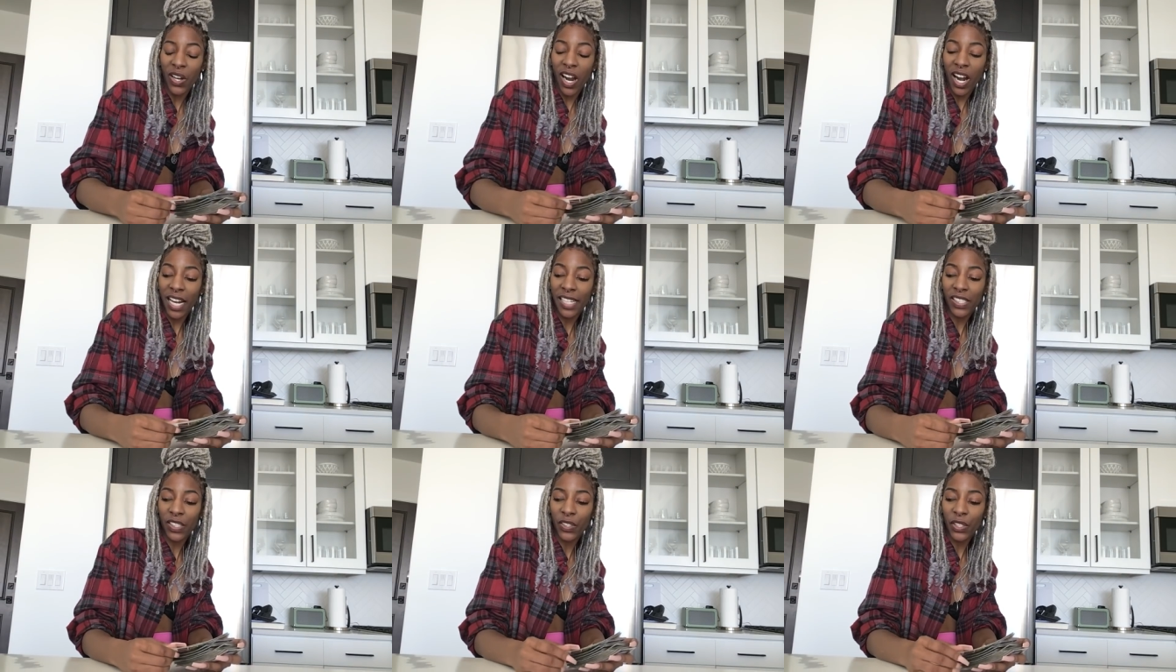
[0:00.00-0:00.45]
All
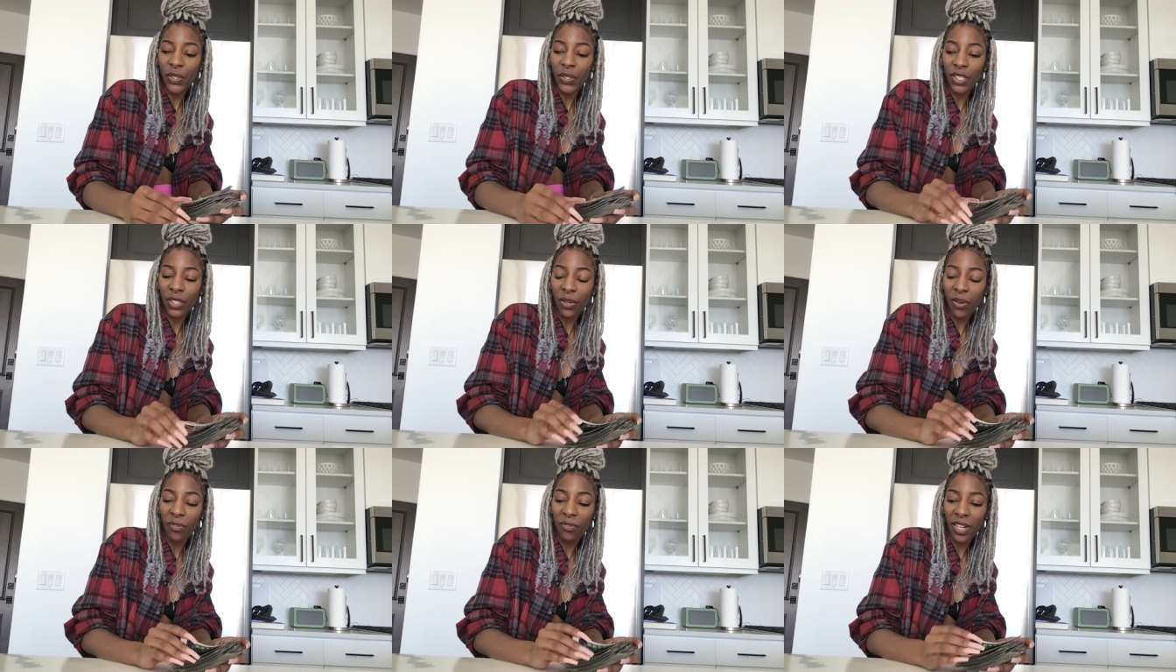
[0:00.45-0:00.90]
right, so you're,
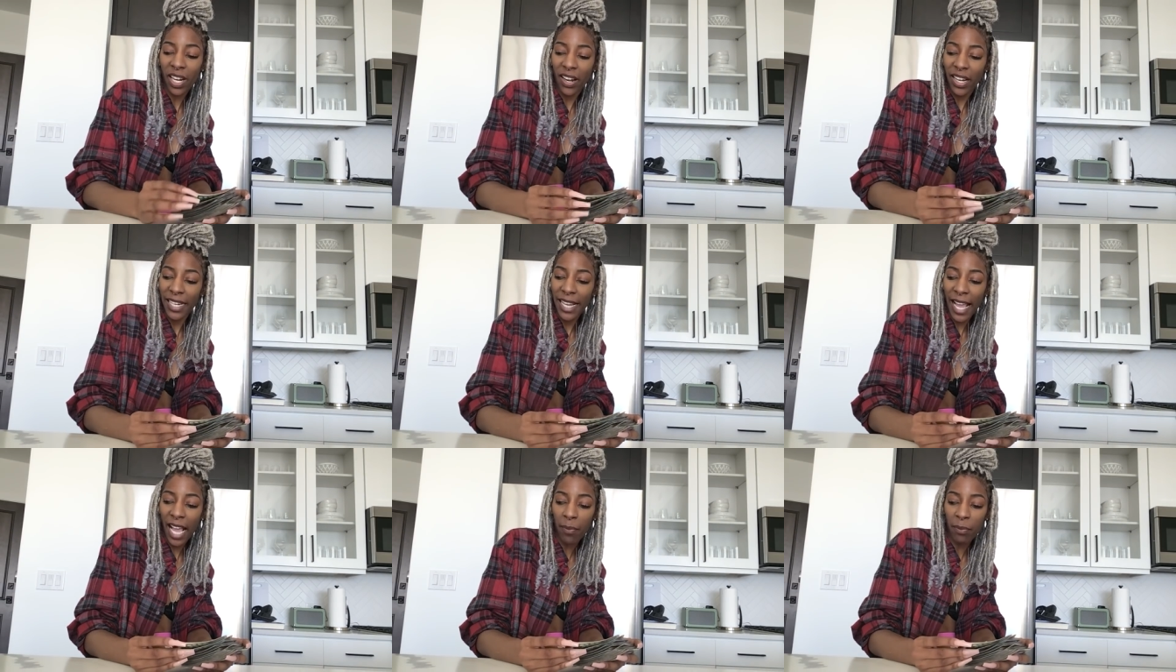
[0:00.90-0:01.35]
you're
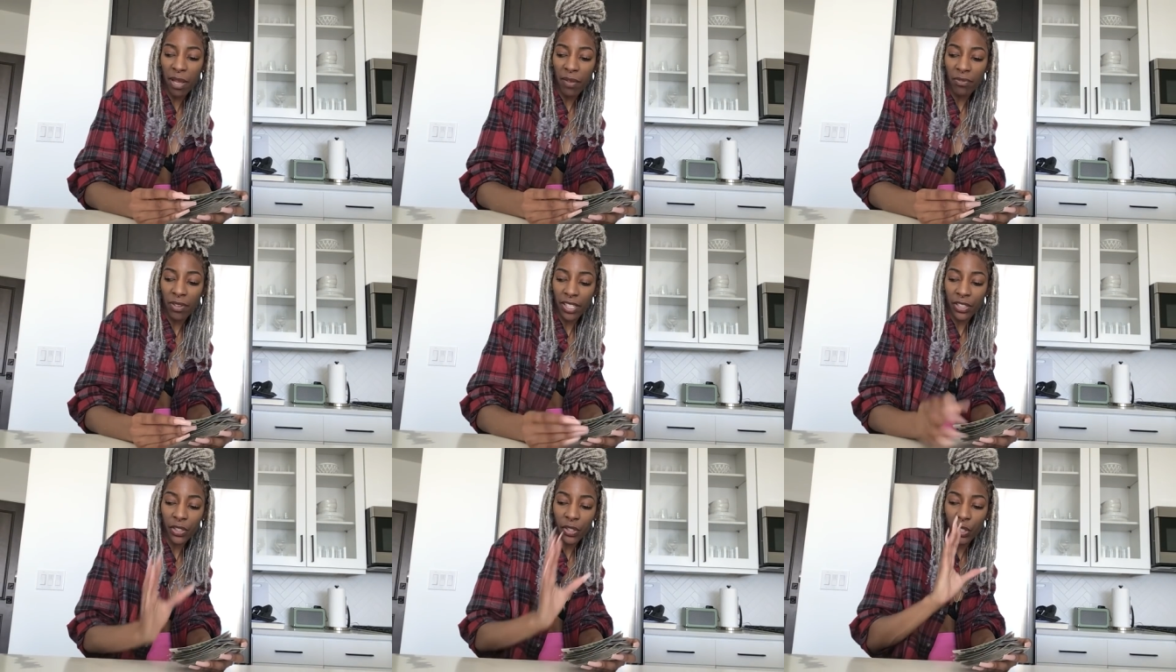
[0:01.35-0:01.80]
very happy. I
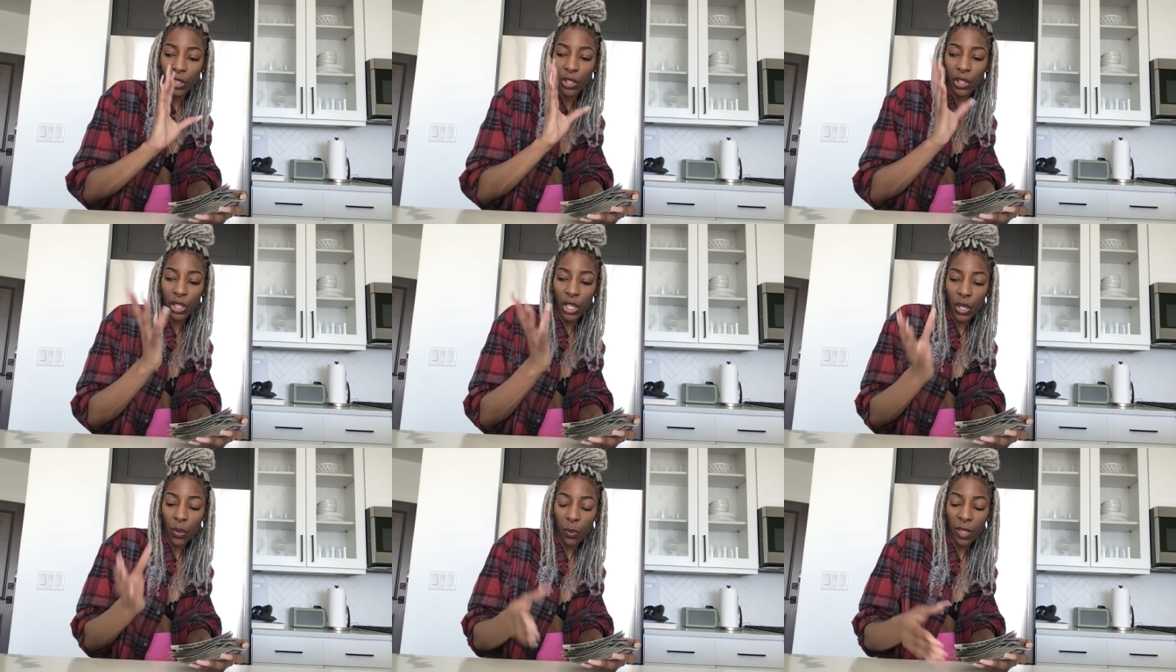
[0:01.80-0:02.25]
feel like you're
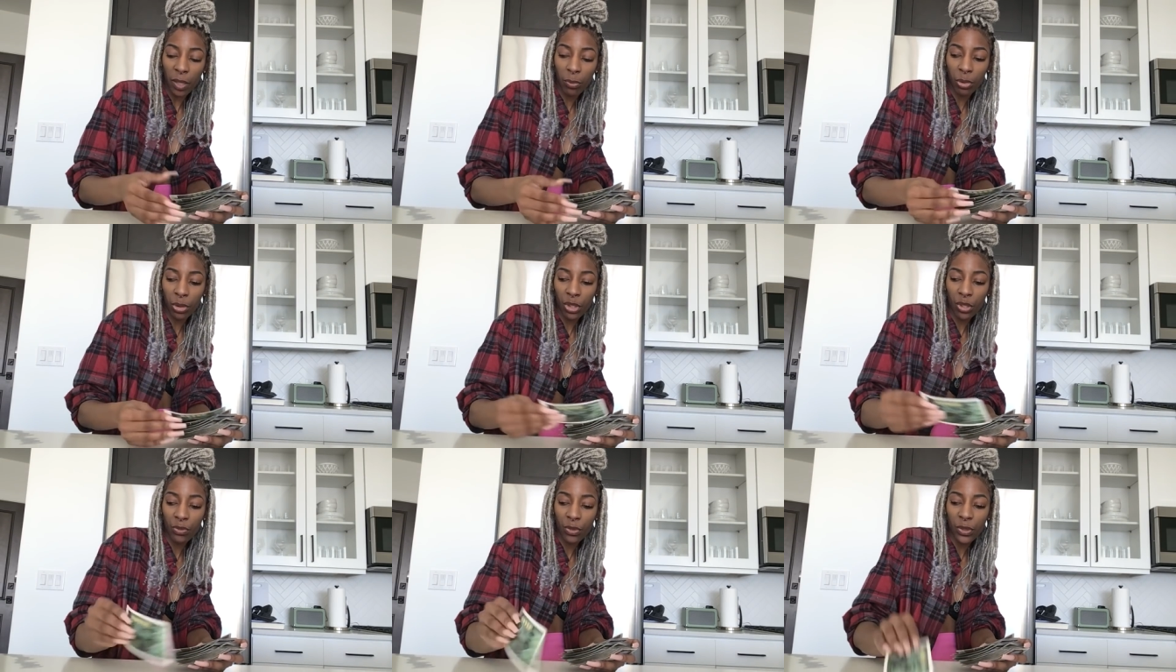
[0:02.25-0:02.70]
glowing.
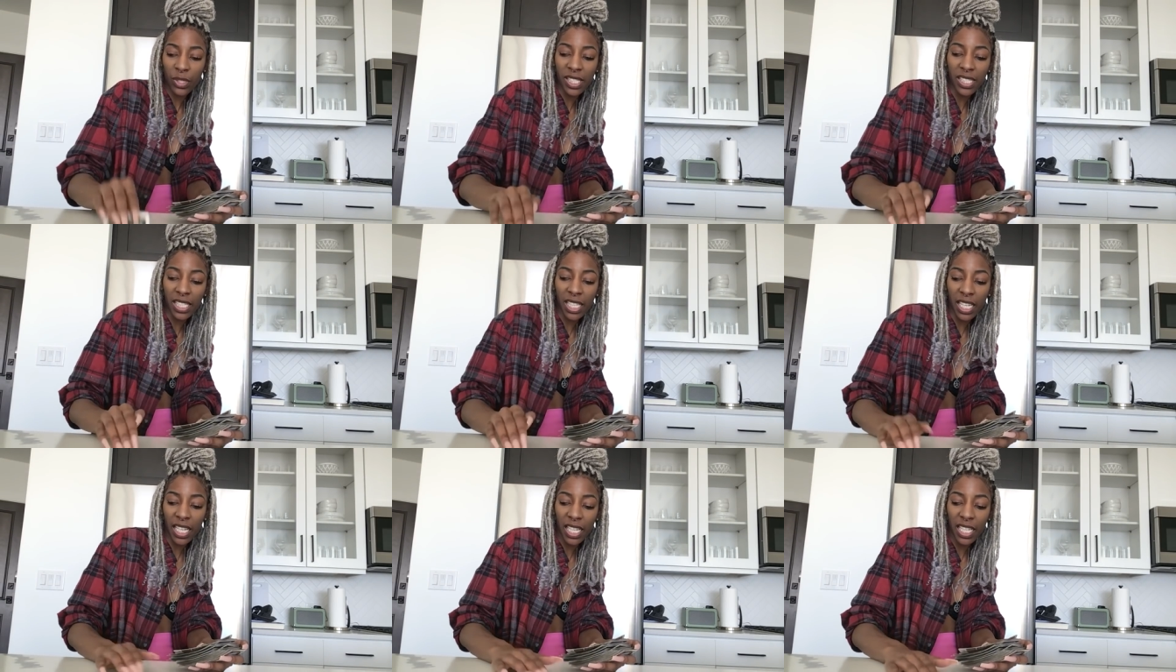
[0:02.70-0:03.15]
Beautiful
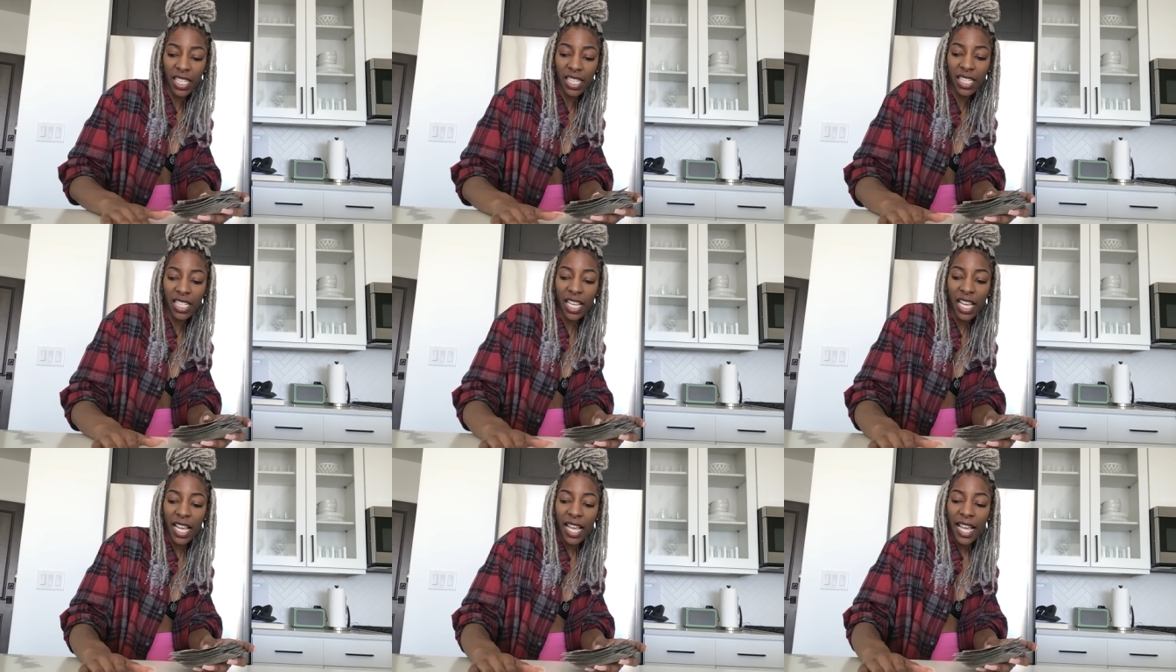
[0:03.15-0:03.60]

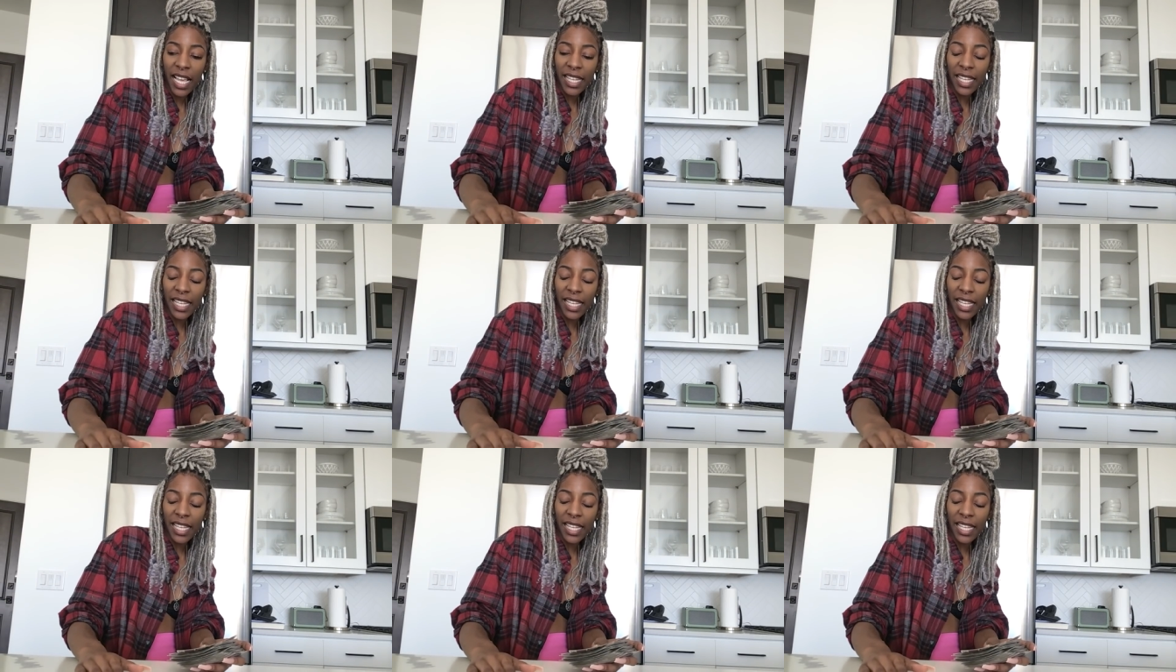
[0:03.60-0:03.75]
skin.